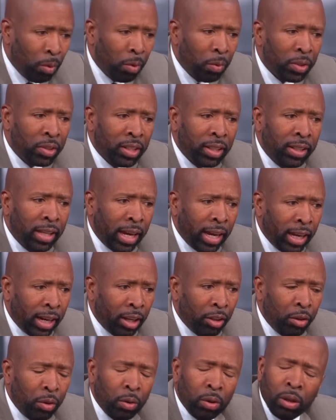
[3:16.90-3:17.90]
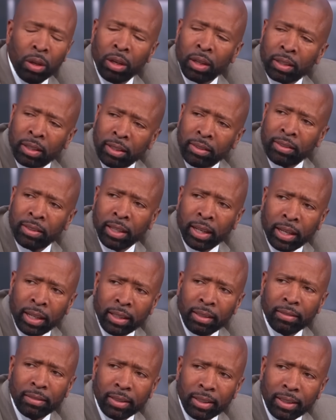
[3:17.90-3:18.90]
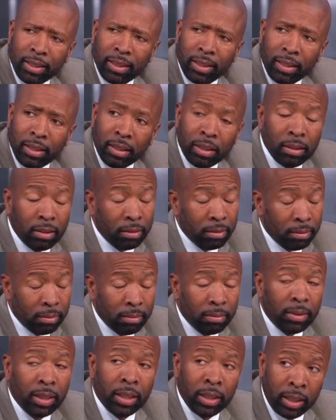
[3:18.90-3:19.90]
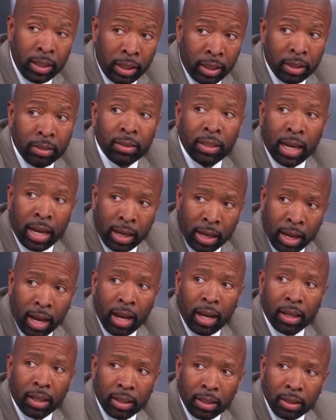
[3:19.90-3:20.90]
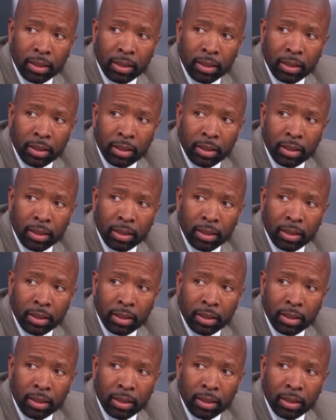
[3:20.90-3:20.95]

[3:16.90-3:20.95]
What was the day that you looked and said, "He is that guy"?